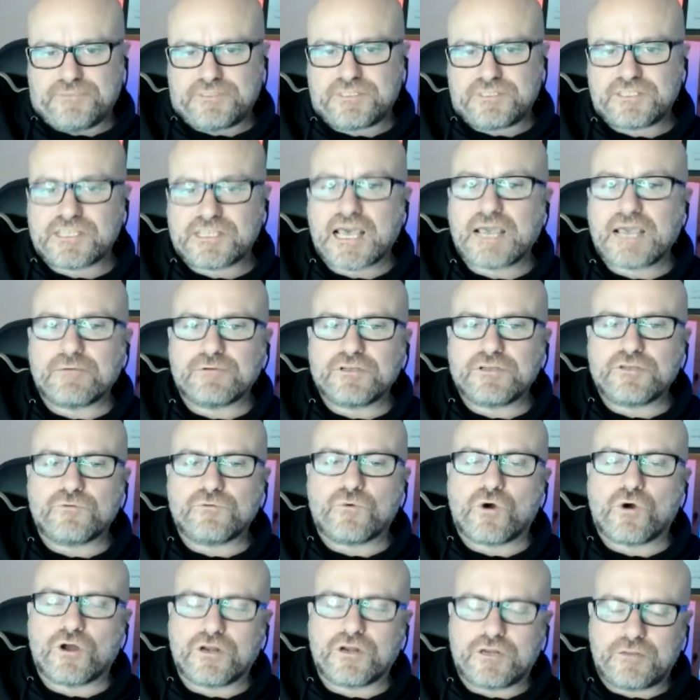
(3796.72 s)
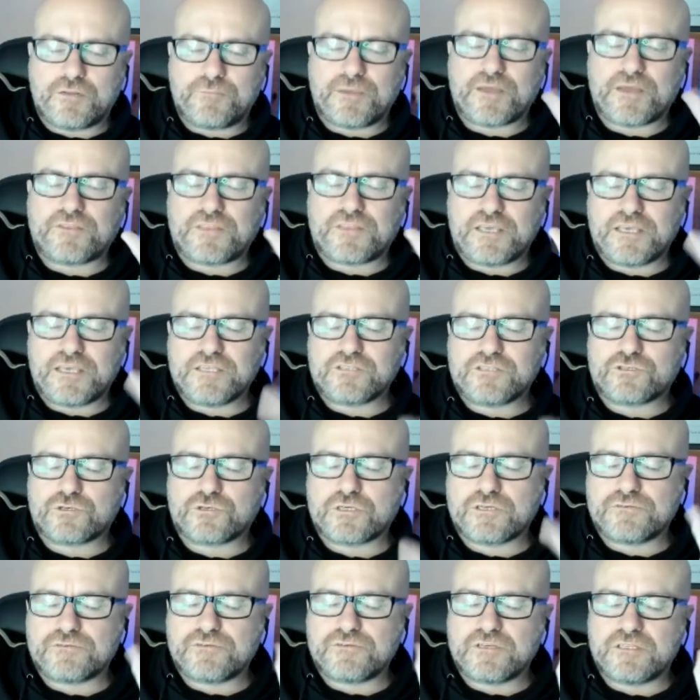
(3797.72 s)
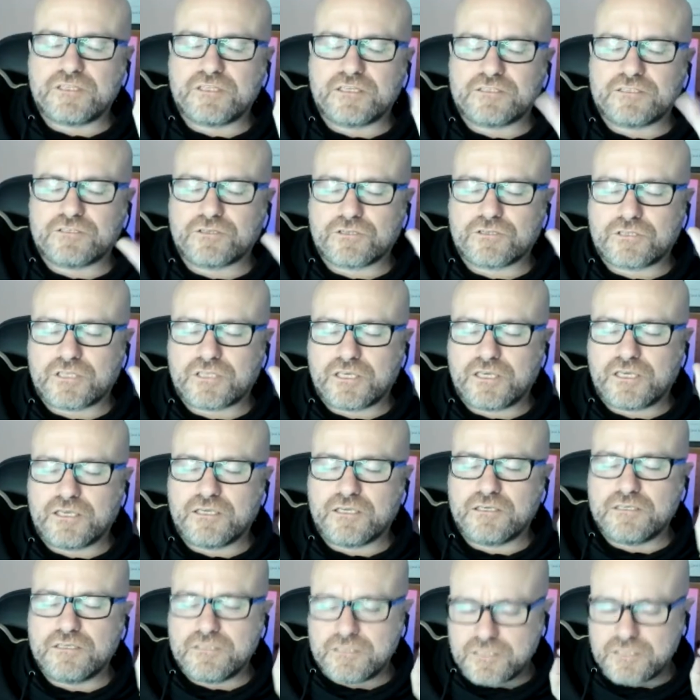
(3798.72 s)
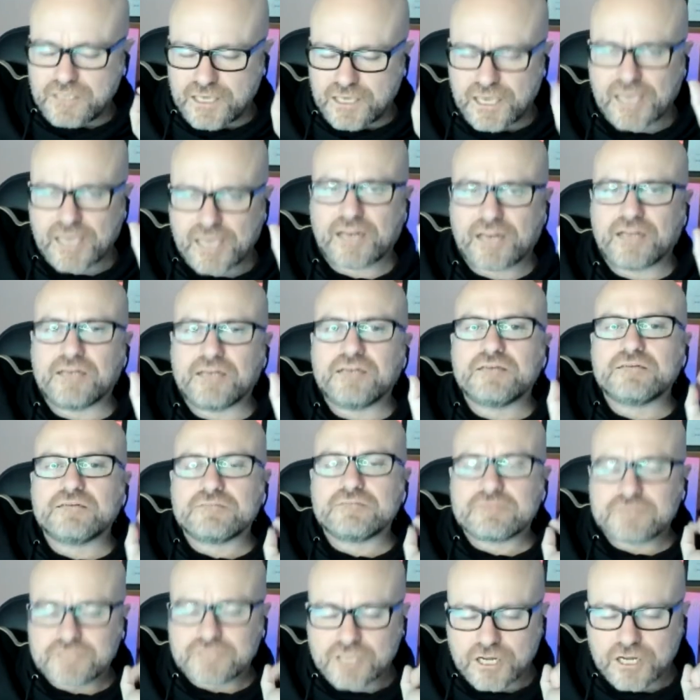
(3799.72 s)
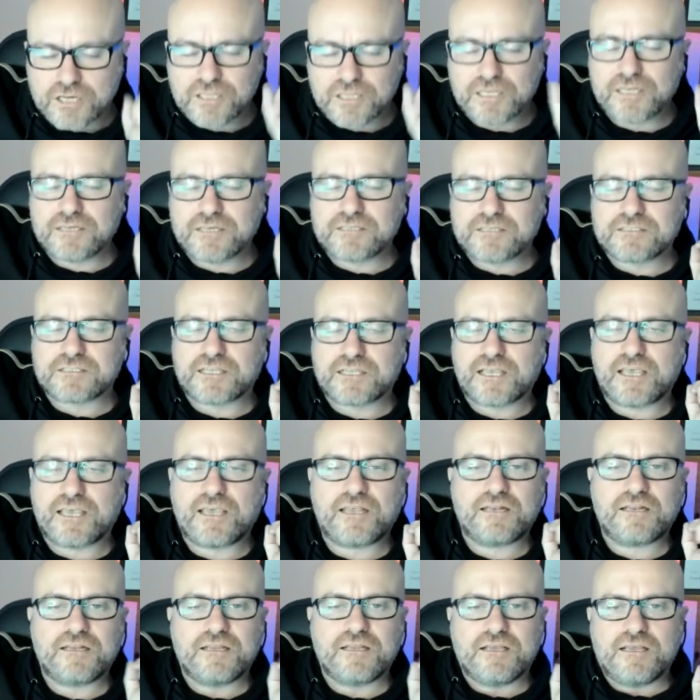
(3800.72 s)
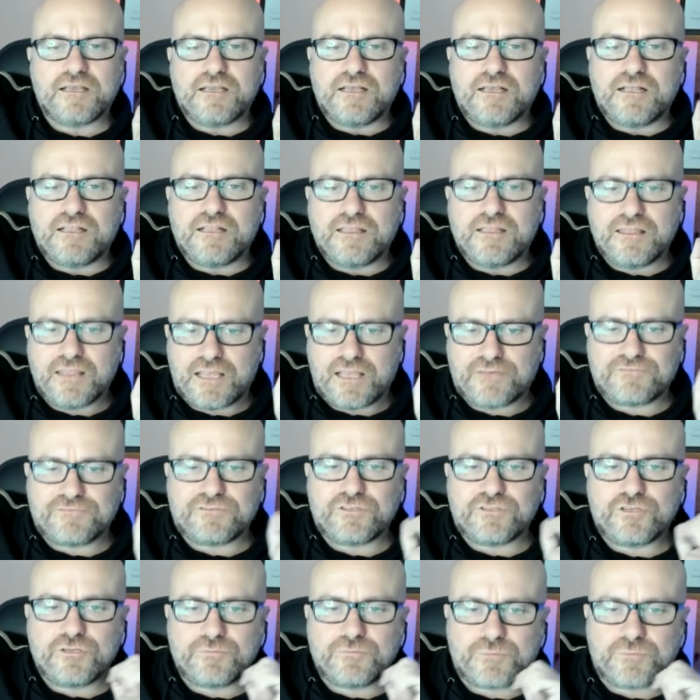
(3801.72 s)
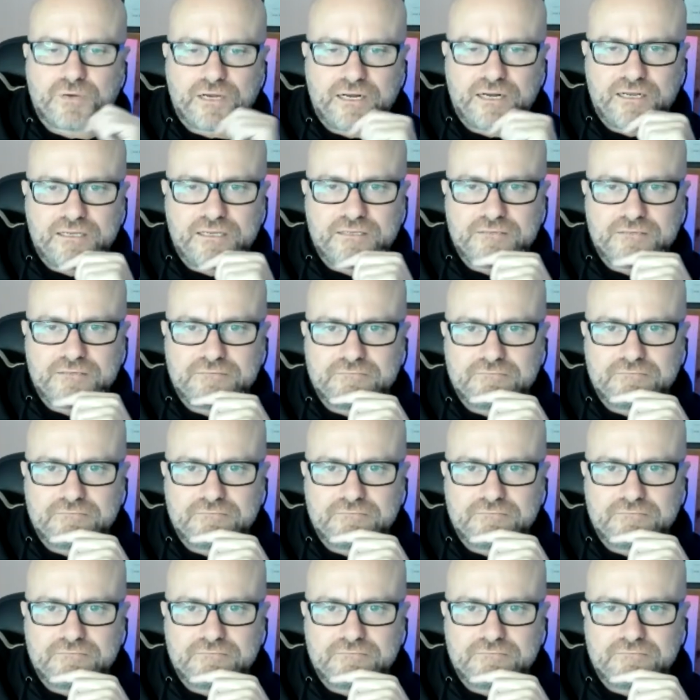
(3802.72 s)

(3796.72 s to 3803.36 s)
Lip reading: Say what you want about the history of it, that sort of thing. Get it. Totally understand. Love the new branding.